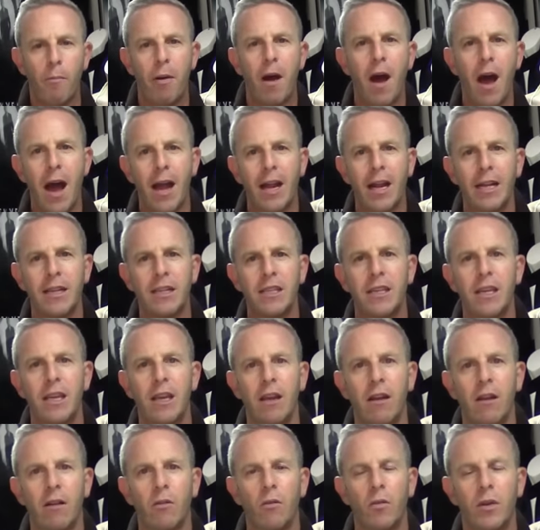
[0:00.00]
pockets
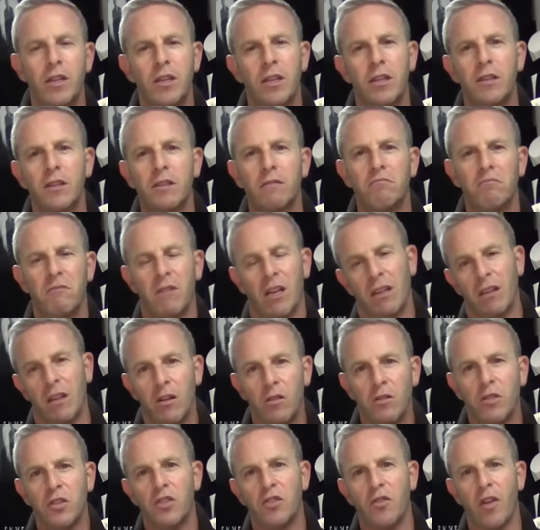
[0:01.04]
here, which is a
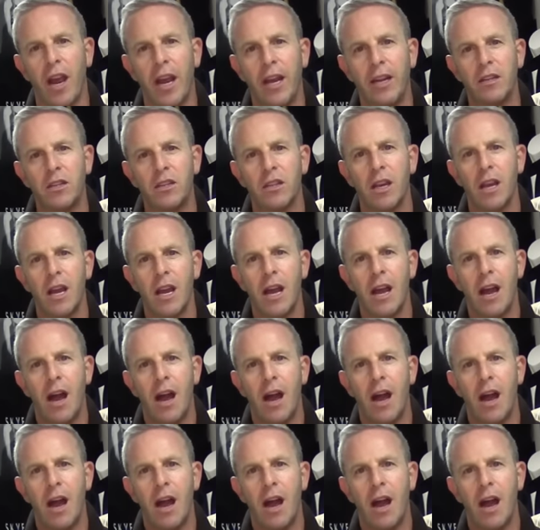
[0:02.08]
little strange.